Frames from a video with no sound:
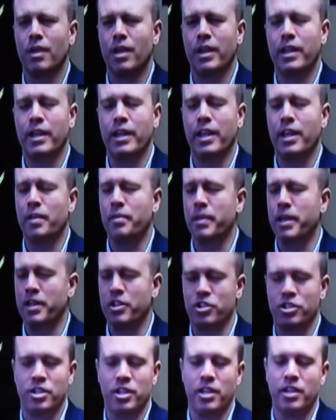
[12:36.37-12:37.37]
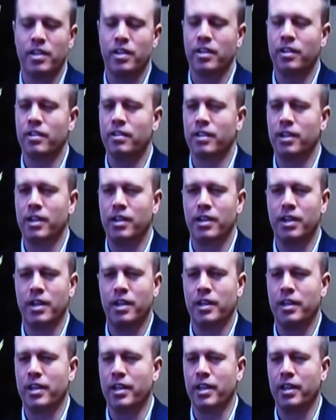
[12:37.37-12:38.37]
I can't imagine, Annie,
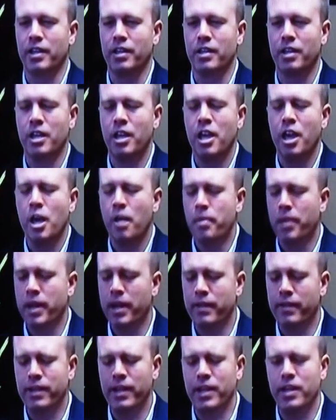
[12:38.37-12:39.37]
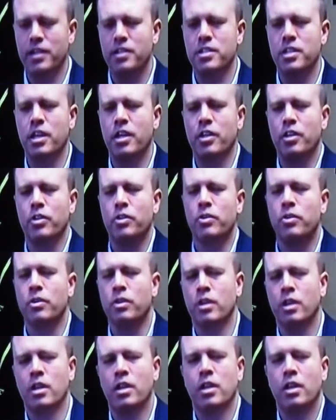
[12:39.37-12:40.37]
I can't, but I've got to tell
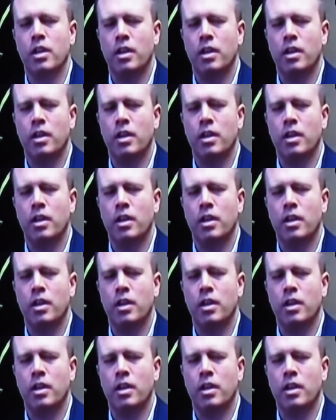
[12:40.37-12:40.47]
you,